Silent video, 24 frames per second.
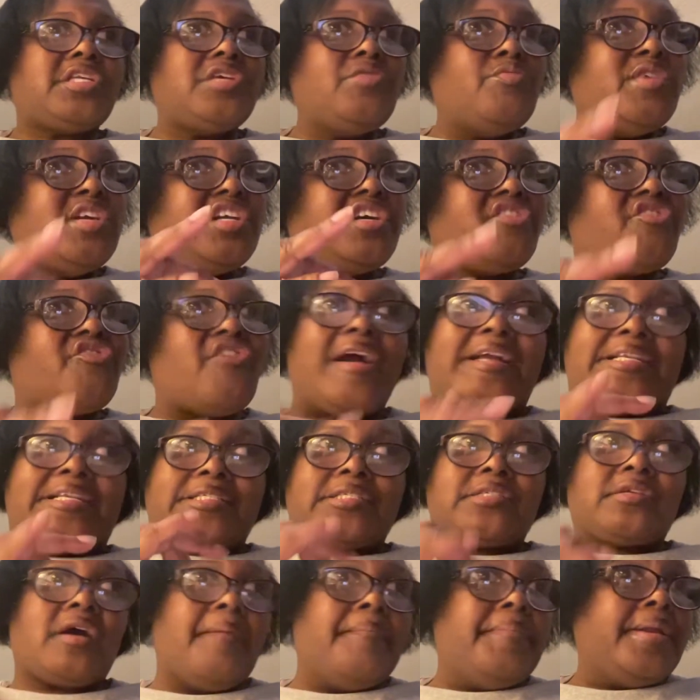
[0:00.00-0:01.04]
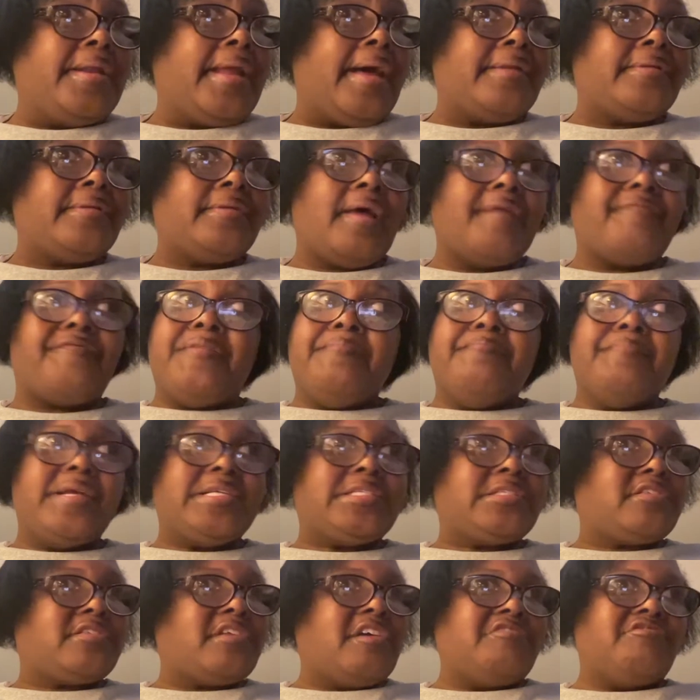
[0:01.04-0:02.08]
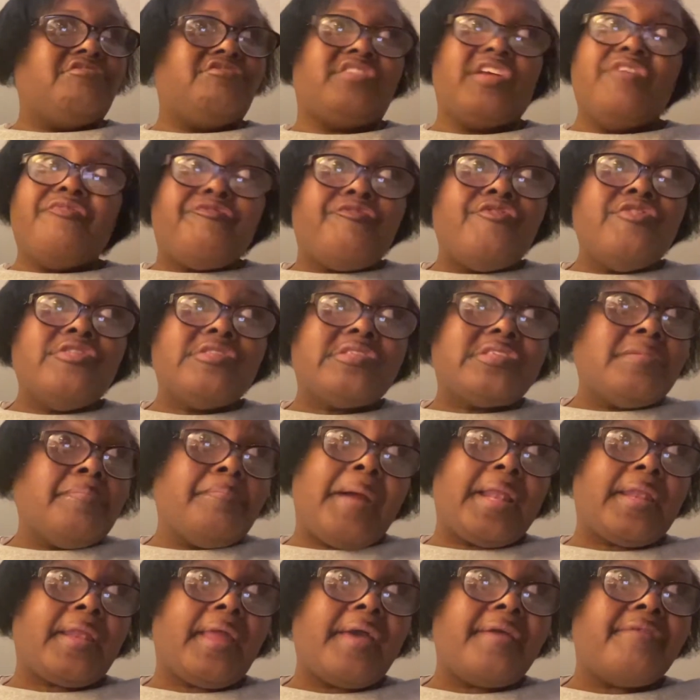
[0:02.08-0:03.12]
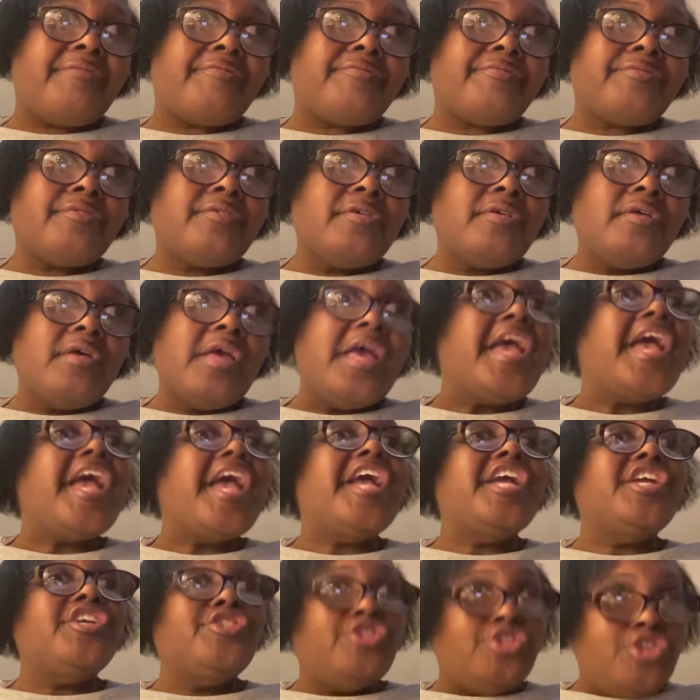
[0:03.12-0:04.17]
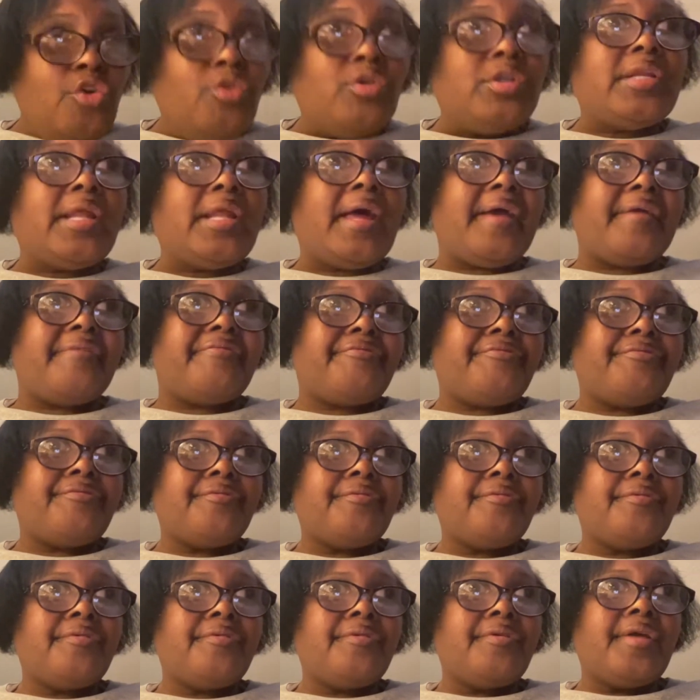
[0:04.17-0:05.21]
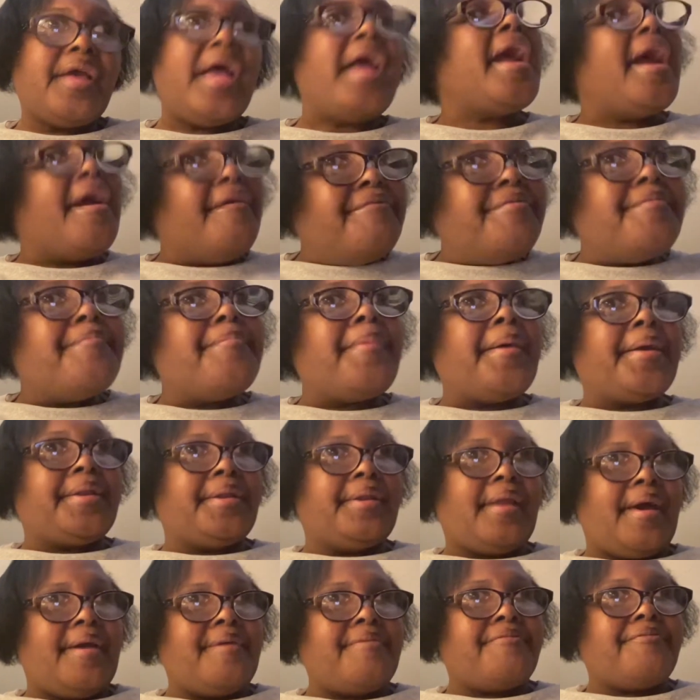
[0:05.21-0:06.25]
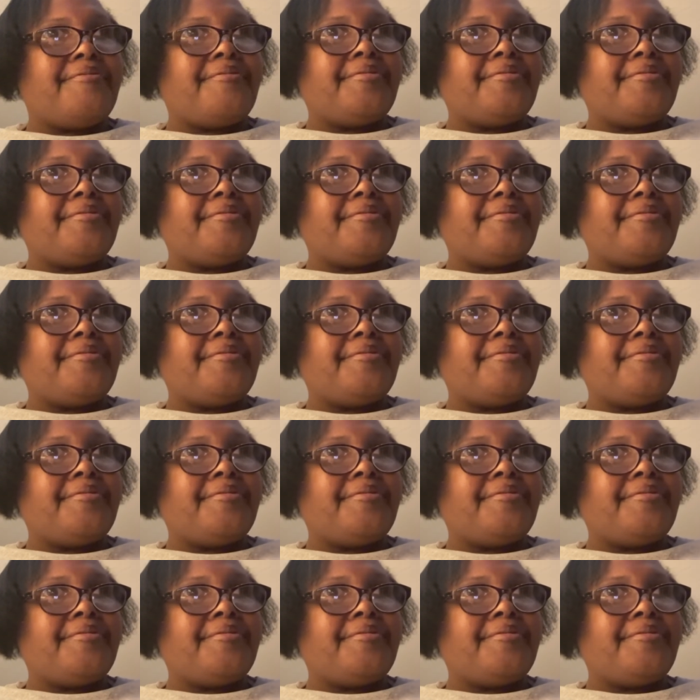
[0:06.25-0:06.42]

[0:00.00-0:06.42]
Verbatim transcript: When Christ coming out of life, he makes the difference in my life, in your life, everybody' life